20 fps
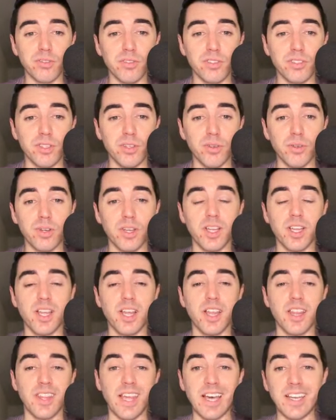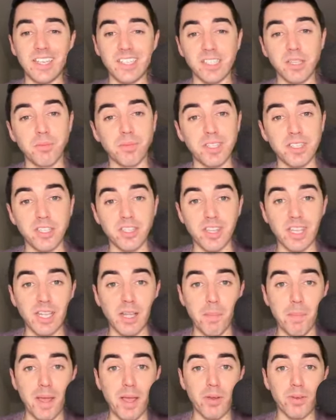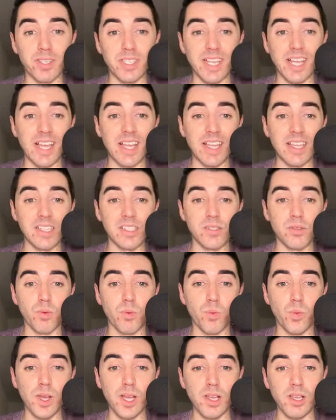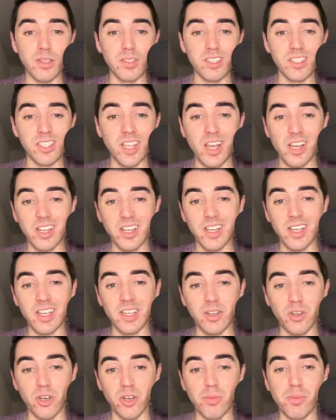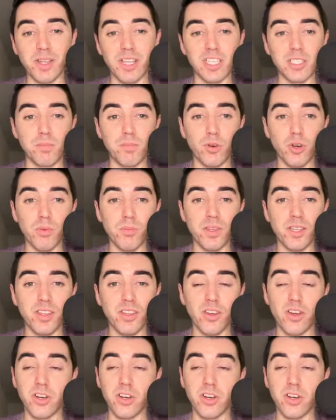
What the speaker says: So that is something to think about as well. Saka at home against Bournemouth.